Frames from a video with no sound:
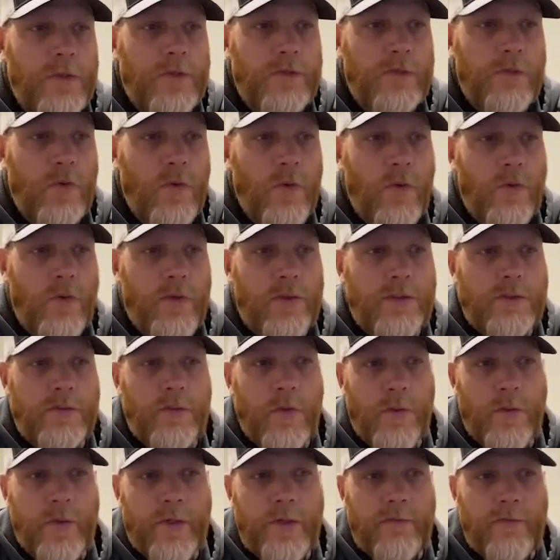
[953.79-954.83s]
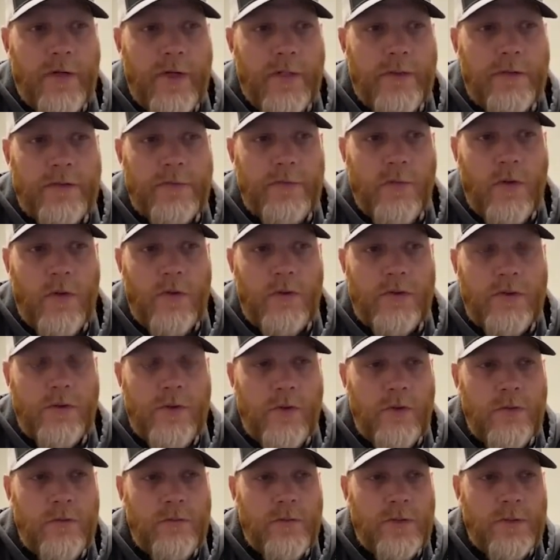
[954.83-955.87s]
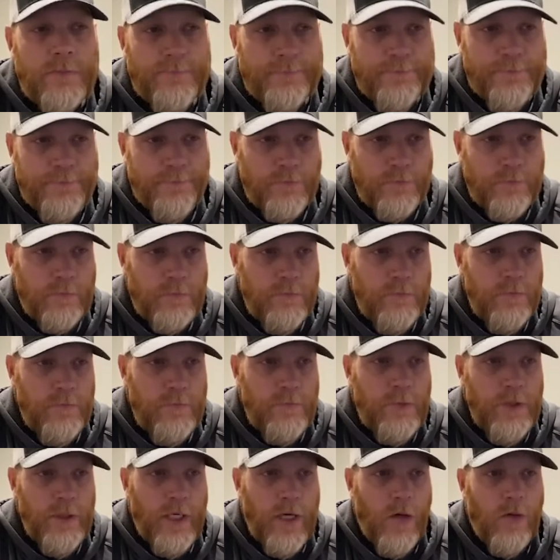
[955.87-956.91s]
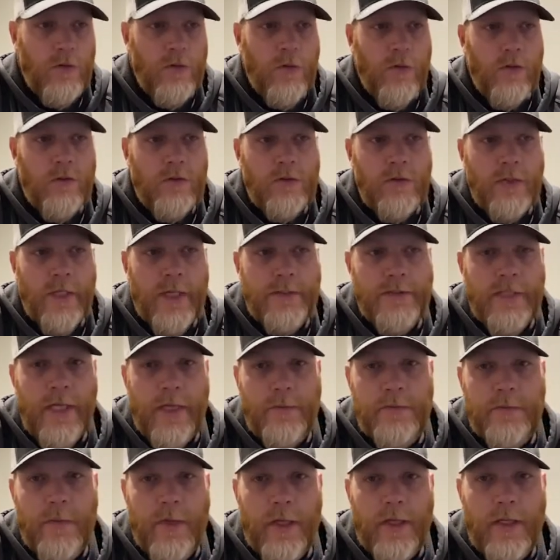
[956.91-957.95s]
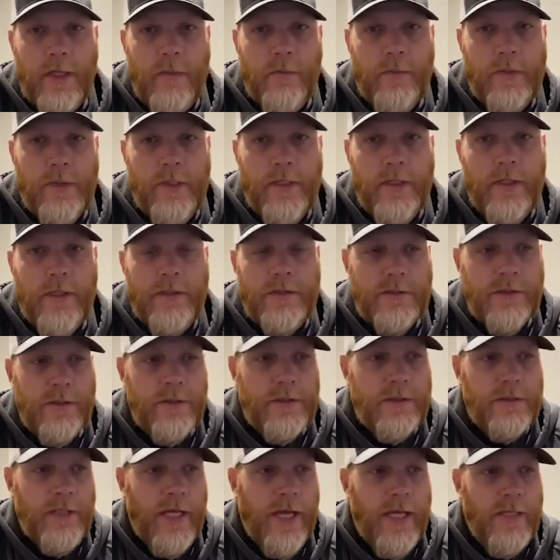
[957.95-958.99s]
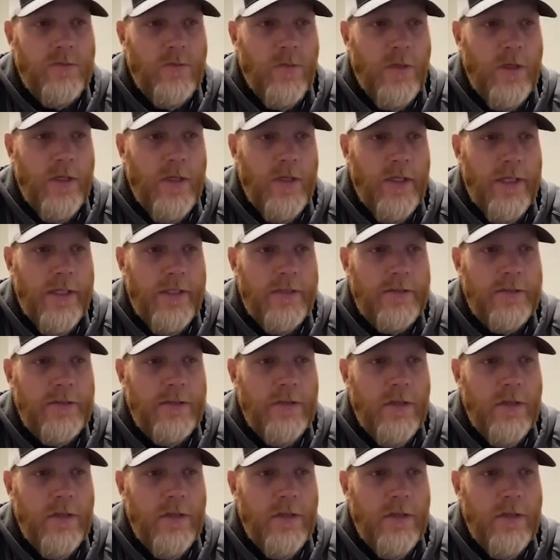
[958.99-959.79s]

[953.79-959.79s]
quarries where we can find a smaller stone, but our local landscape supply company carries this, as well as